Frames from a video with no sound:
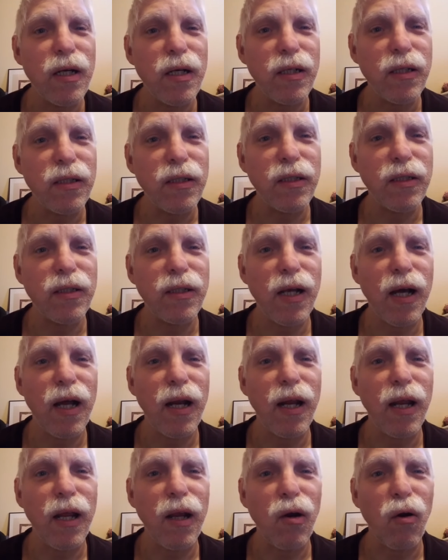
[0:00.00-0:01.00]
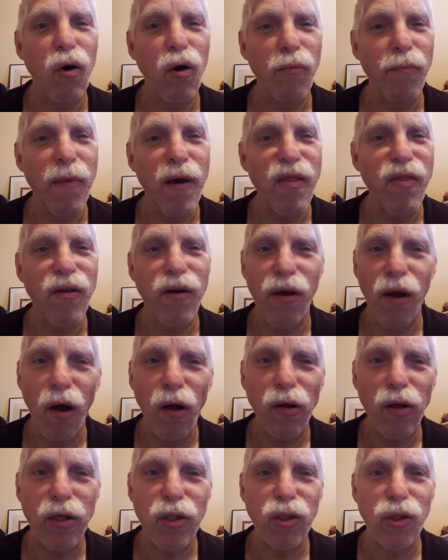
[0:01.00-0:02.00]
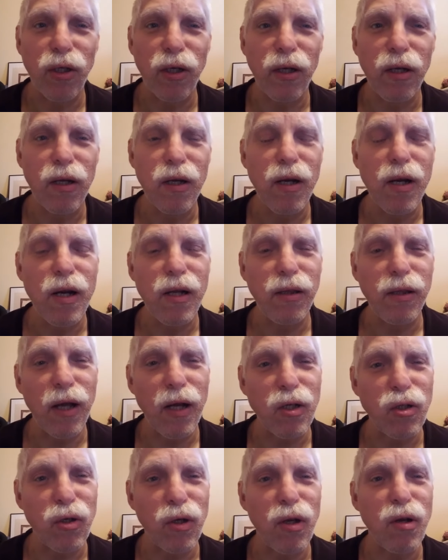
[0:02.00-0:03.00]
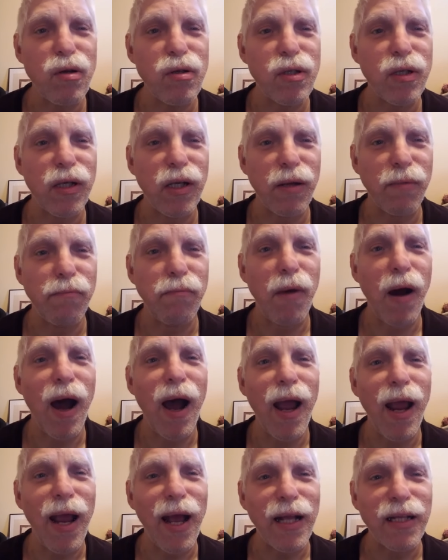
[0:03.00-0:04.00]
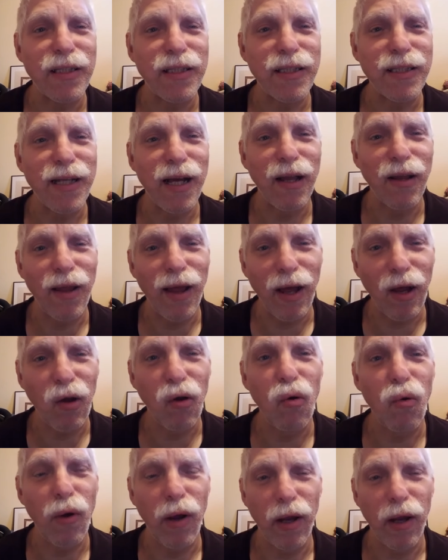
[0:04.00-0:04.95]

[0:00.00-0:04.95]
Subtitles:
study, or methodology that you're using to buy and sell that coin.